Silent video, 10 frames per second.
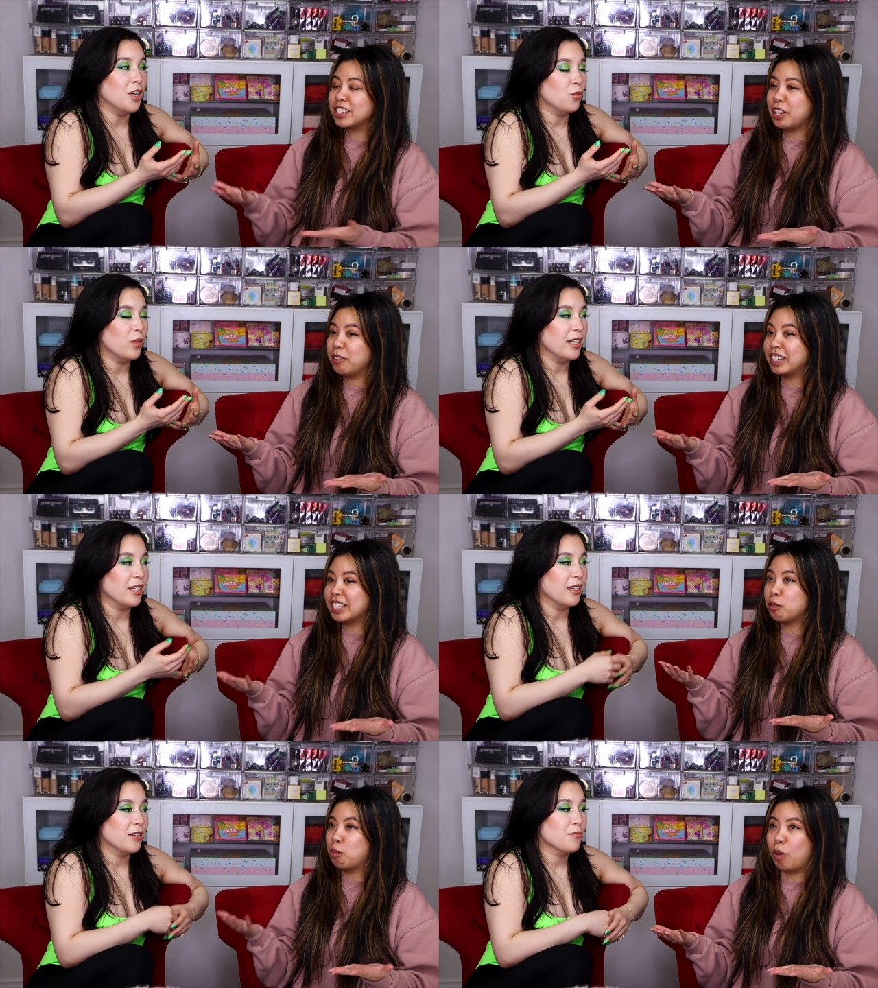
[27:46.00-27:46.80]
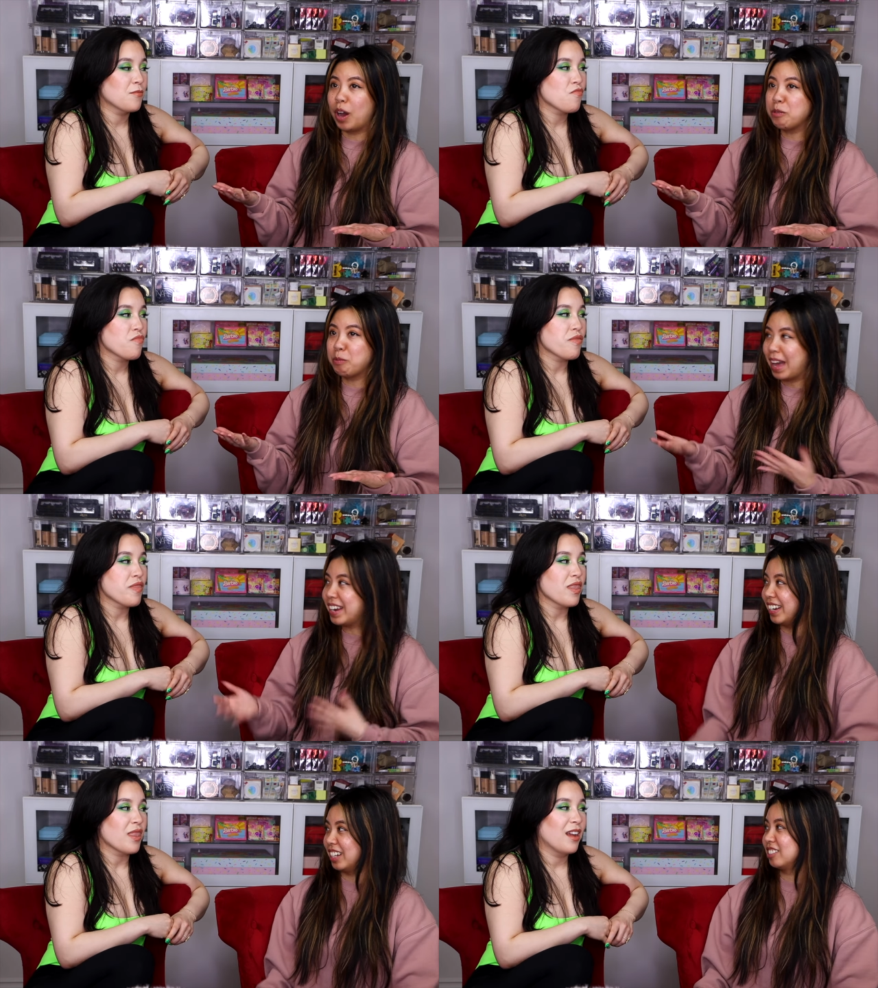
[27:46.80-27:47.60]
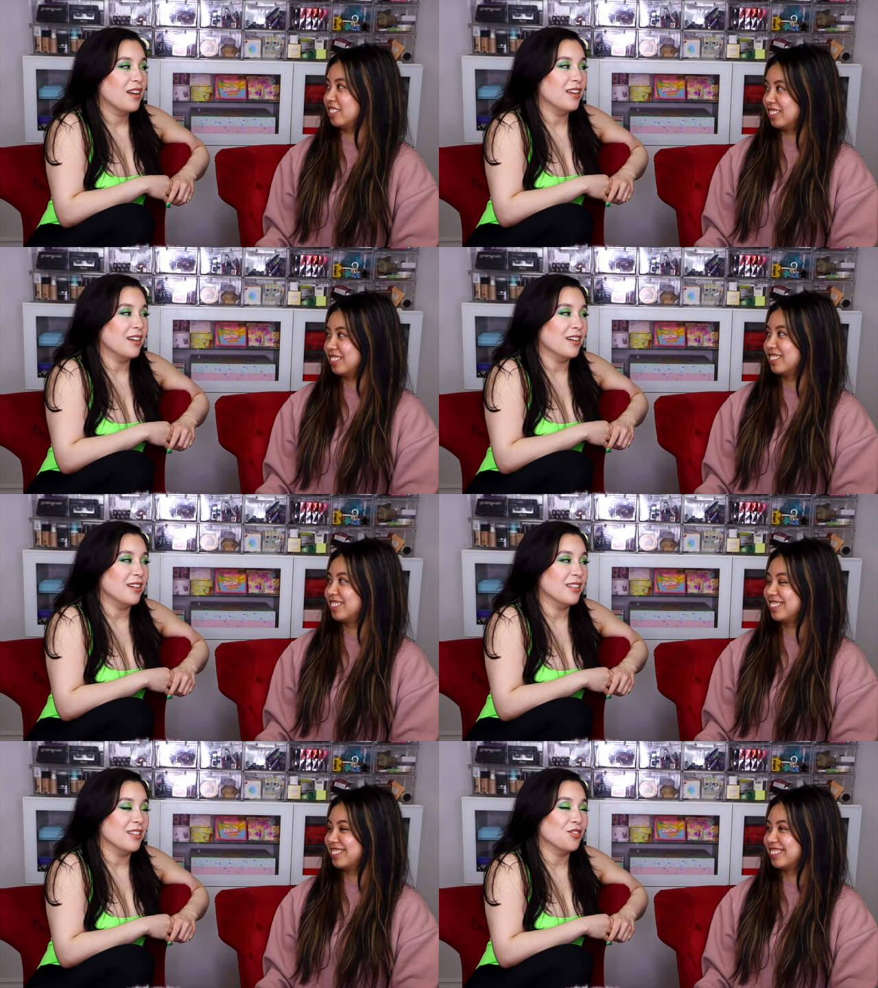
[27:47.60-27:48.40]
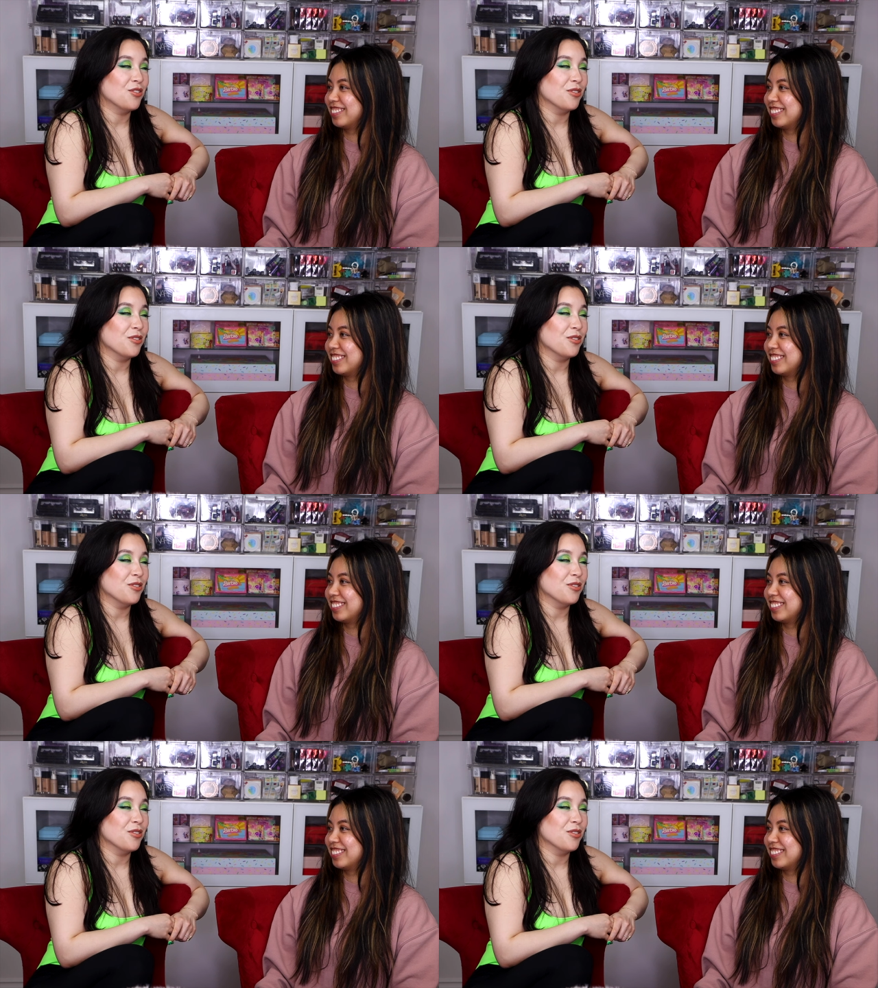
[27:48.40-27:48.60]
Speaker 1: they only did one wedding. Yeah, that's true.